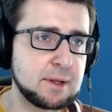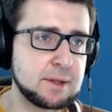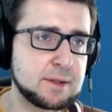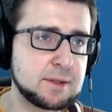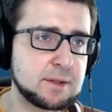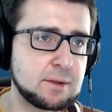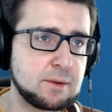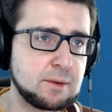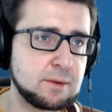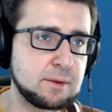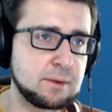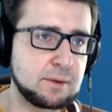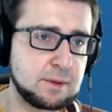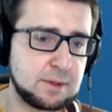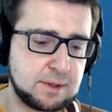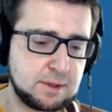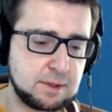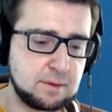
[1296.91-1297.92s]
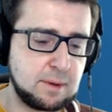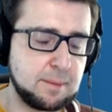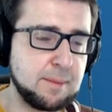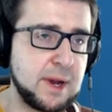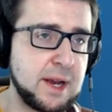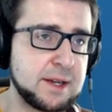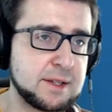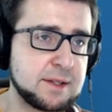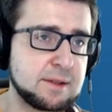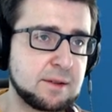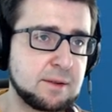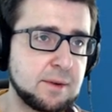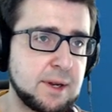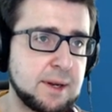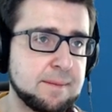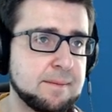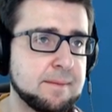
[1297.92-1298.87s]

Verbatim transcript: So it's going to be minus three.